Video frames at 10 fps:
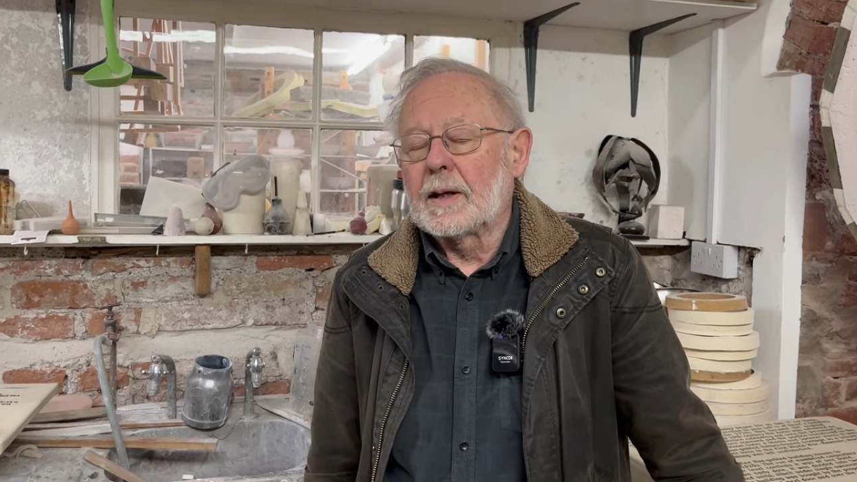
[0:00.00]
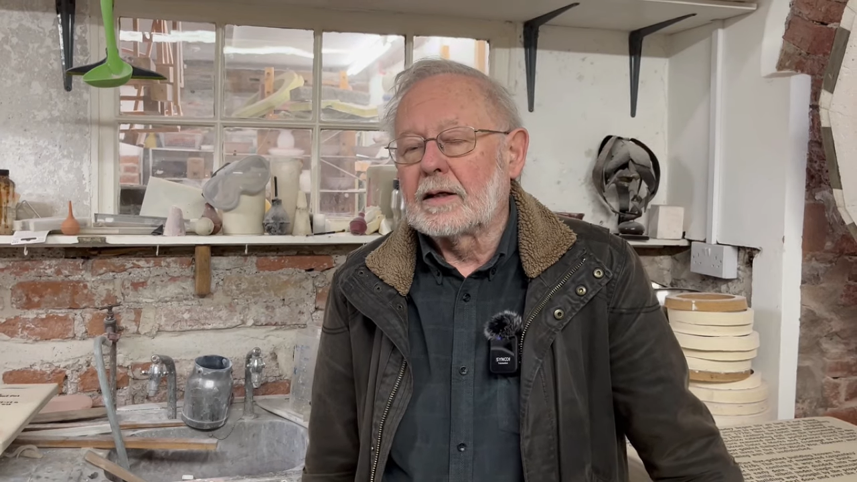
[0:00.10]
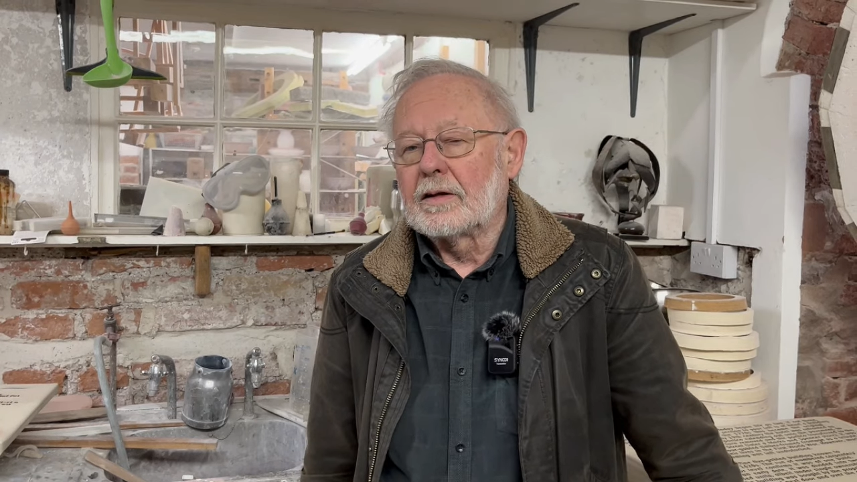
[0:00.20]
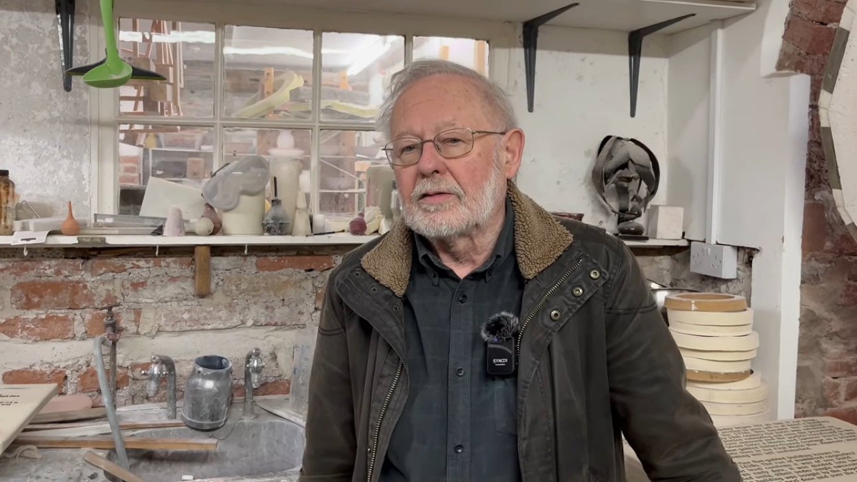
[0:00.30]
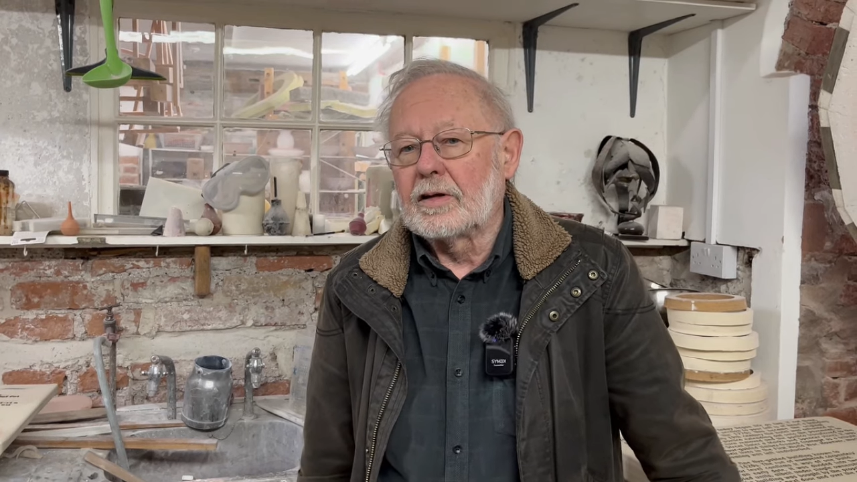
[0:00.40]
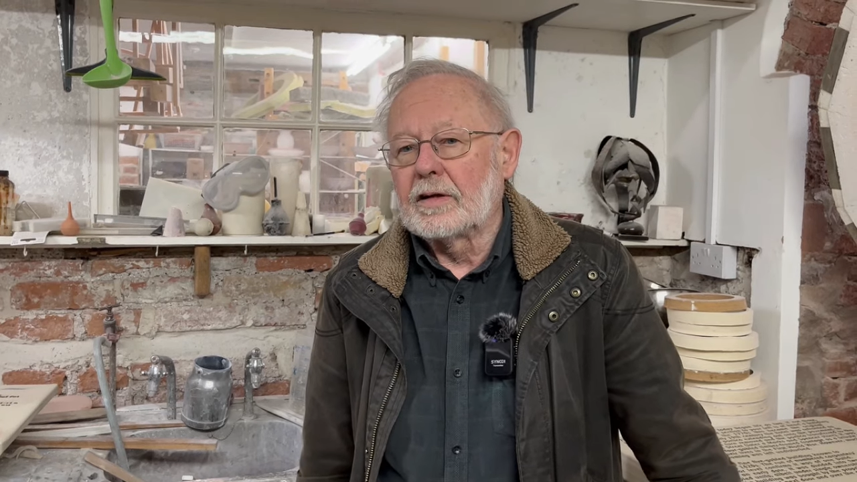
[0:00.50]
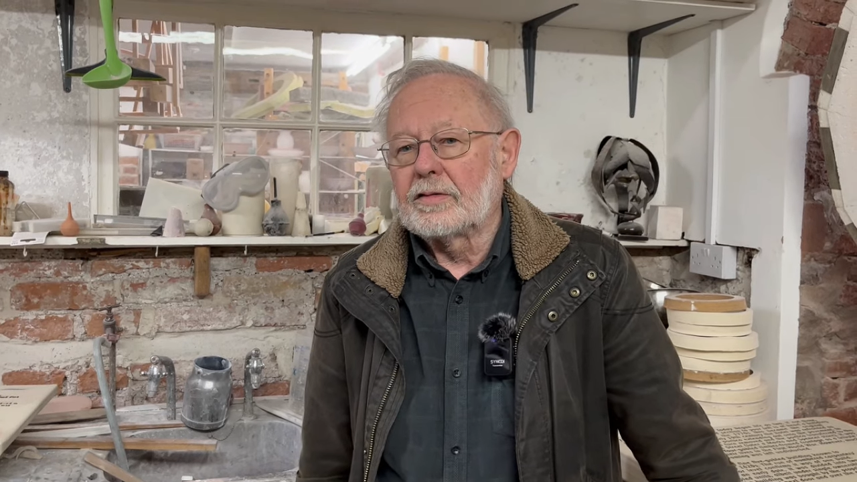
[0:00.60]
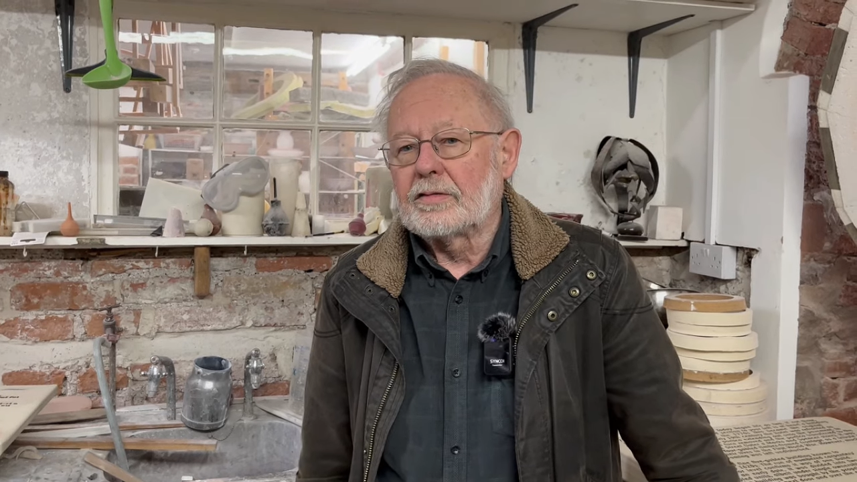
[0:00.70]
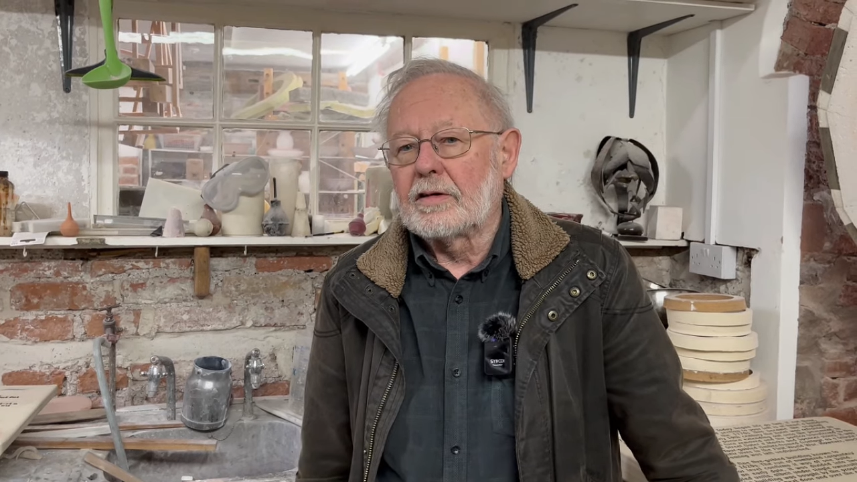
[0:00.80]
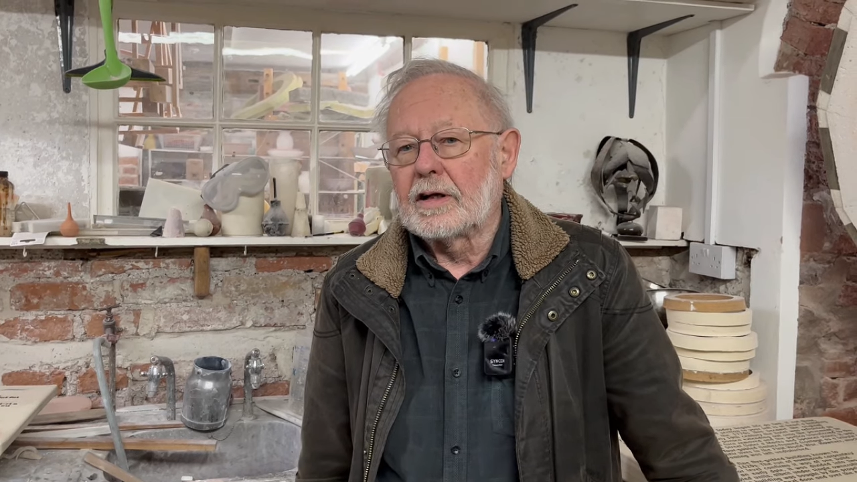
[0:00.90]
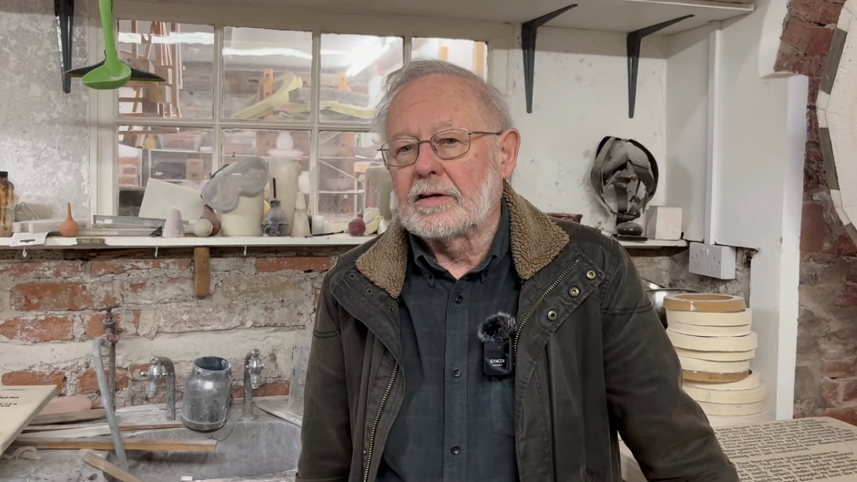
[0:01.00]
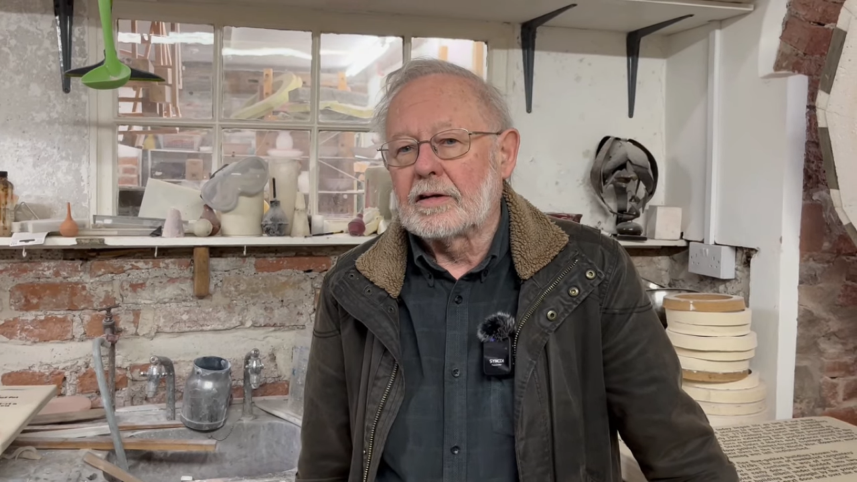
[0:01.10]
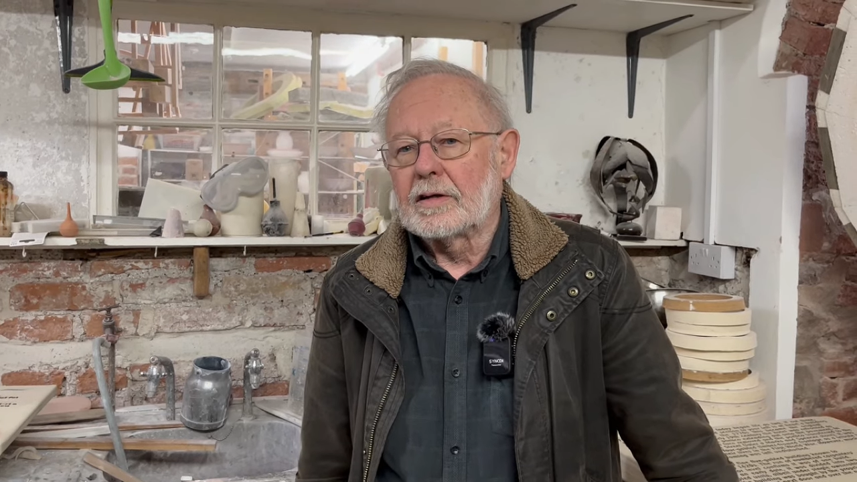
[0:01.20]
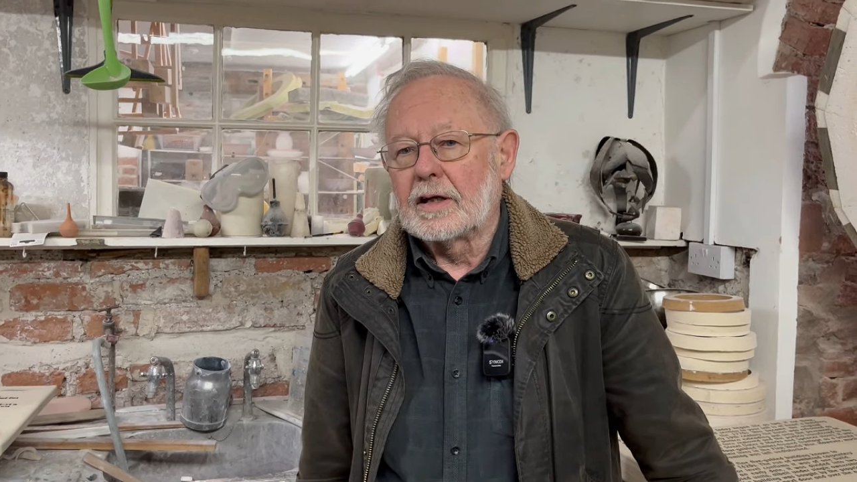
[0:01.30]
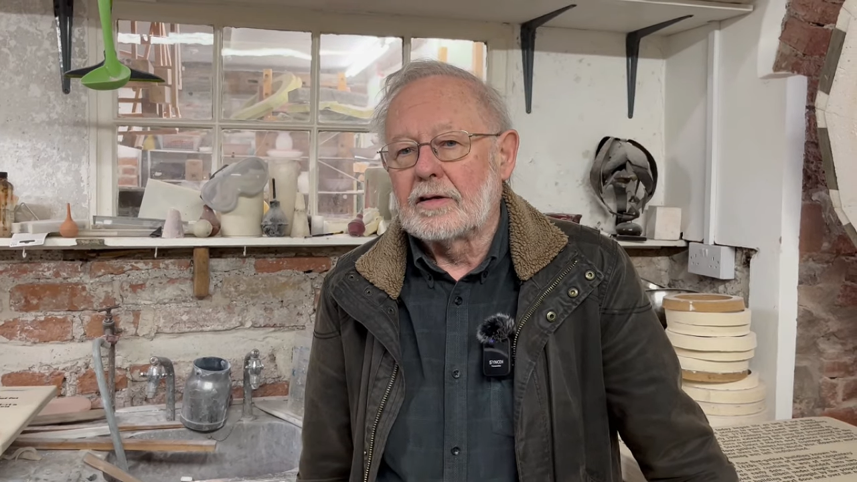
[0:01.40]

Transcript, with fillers: panels illustrating the